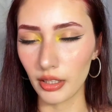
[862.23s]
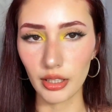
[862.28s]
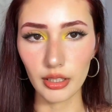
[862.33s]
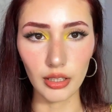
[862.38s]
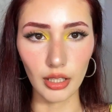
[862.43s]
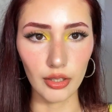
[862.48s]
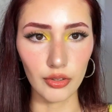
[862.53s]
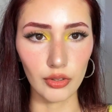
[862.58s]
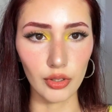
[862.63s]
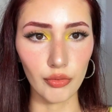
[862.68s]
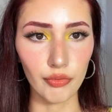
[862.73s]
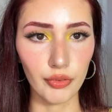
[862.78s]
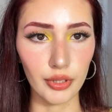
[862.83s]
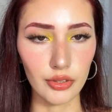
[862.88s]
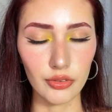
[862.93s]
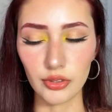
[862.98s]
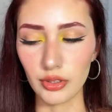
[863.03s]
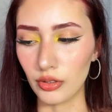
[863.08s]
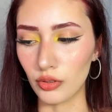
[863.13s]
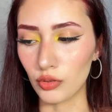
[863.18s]
And lastly,
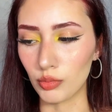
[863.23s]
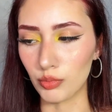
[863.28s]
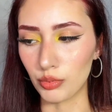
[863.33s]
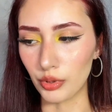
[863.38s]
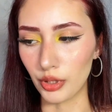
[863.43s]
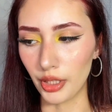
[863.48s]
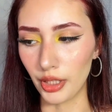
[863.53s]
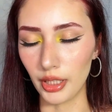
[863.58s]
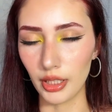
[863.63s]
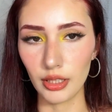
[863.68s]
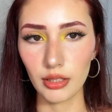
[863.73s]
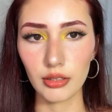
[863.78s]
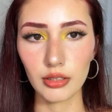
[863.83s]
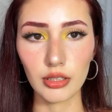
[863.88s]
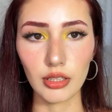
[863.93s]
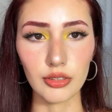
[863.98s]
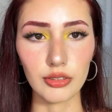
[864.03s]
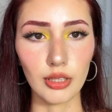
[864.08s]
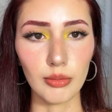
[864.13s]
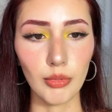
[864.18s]
fixing spray,
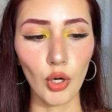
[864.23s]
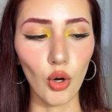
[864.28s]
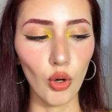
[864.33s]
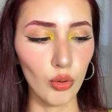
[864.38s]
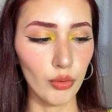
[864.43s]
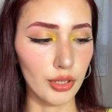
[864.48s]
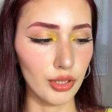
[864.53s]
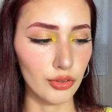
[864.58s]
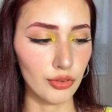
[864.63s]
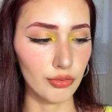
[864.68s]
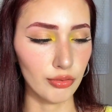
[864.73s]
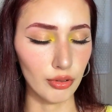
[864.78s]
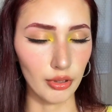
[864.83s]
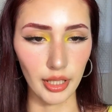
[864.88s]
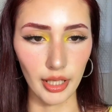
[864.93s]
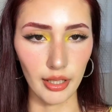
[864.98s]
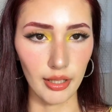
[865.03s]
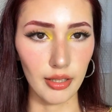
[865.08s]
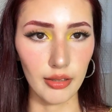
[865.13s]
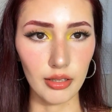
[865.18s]
because I'm always
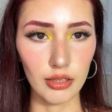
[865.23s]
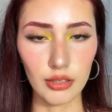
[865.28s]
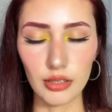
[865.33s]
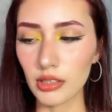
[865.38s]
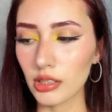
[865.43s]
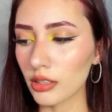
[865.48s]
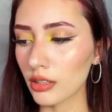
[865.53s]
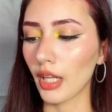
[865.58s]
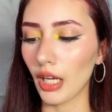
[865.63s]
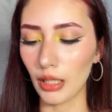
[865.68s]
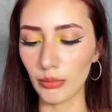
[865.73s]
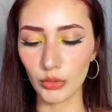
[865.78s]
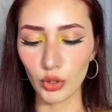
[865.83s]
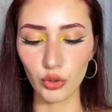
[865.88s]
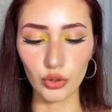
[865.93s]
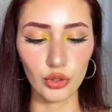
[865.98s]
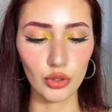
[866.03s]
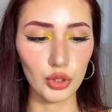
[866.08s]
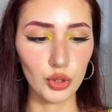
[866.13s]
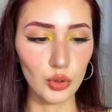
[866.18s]
forgetting this. I'm
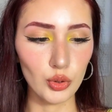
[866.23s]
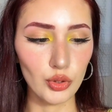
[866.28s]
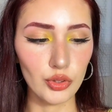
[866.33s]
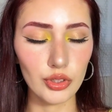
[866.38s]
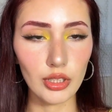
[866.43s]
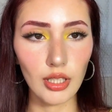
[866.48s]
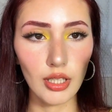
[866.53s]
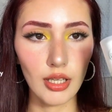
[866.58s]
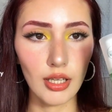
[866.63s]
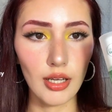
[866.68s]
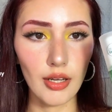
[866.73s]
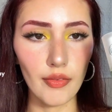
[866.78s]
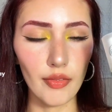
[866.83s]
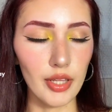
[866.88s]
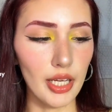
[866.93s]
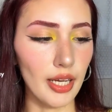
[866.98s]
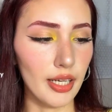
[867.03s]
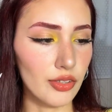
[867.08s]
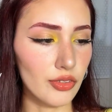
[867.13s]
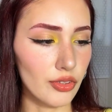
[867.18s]
going to use
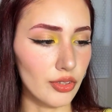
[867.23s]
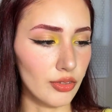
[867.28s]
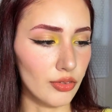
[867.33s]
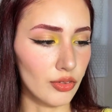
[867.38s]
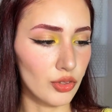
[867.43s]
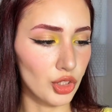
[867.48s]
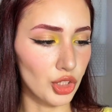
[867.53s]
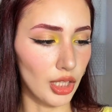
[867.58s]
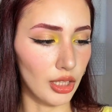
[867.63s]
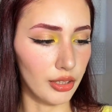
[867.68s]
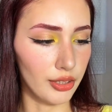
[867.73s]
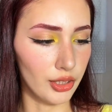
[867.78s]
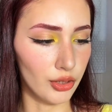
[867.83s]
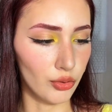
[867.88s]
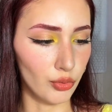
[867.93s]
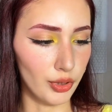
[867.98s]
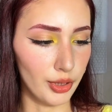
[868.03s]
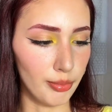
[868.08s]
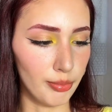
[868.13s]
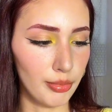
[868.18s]
the Essence Jelly
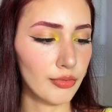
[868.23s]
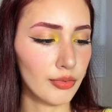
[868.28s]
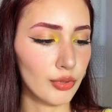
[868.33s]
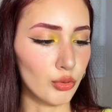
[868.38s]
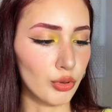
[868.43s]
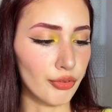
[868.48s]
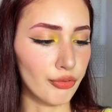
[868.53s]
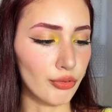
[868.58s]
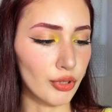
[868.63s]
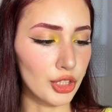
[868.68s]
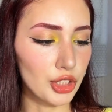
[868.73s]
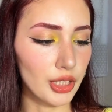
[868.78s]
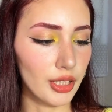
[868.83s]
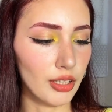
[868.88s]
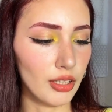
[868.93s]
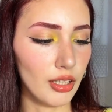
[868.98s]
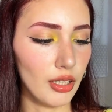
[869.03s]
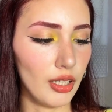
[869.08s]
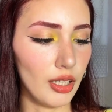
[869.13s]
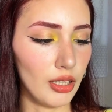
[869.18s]
Grip
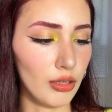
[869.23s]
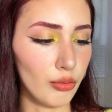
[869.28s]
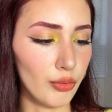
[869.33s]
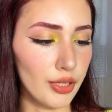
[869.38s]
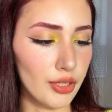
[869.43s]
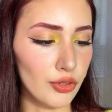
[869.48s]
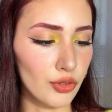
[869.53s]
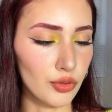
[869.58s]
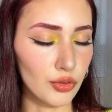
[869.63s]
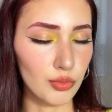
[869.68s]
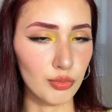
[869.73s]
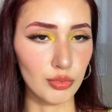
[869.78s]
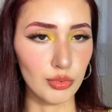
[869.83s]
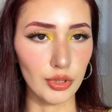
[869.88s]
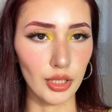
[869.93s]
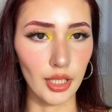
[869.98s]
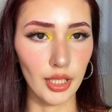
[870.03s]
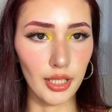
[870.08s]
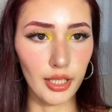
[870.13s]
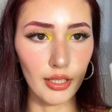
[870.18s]
Refreshing Aloe
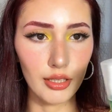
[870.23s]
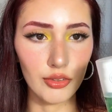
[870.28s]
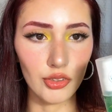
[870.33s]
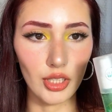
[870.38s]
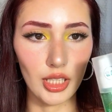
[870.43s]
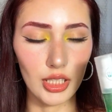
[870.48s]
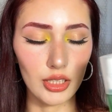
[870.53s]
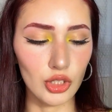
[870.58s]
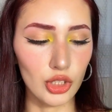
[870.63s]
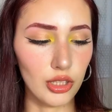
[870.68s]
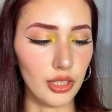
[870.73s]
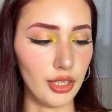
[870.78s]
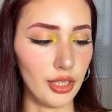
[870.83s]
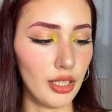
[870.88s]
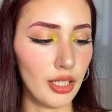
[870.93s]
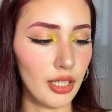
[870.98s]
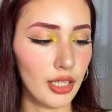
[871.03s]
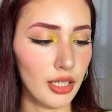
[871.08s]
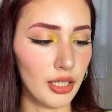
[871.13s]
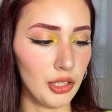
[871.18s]
Spray. It's actually
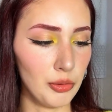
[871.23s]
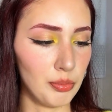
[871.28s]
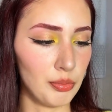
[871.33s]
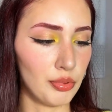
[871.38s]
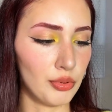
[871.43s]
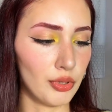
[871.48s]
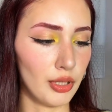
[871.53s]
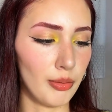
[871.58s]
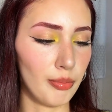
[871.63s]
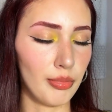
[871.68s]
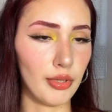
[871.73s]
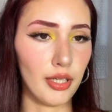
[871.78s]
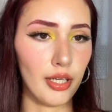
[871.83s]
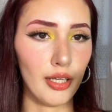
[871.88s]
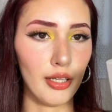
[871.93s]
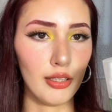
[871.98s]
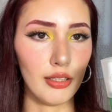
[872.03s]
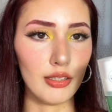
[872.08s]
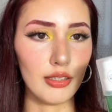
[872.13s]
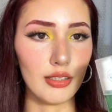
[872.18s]
a prep
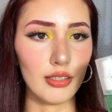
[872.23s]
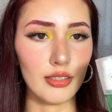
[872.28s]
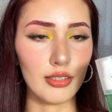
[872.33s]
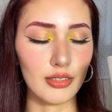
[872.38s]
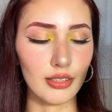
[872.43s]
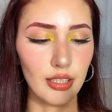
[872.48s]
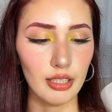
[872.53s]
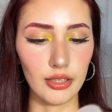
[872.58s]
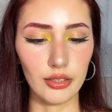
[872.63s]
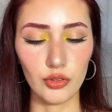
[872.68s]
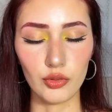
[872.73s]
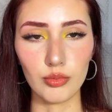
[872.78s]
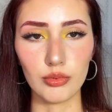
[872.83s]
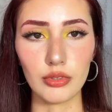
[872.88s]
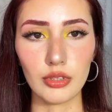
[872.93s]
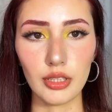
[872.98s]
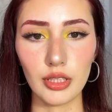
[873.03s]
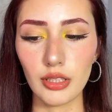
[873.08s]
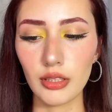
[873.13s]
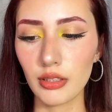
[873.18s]
and a setting
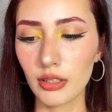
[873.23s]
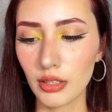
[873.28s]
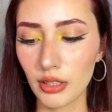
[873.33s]
spray.